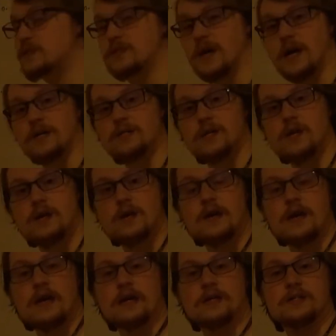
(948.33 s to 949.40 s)
does
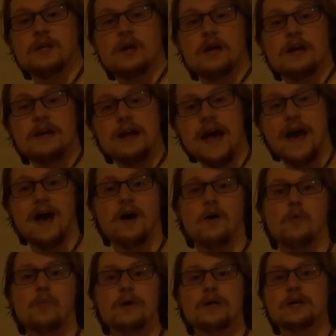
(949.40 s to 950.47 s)
is now
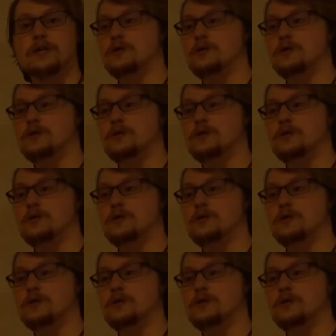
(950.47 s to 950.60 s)
we can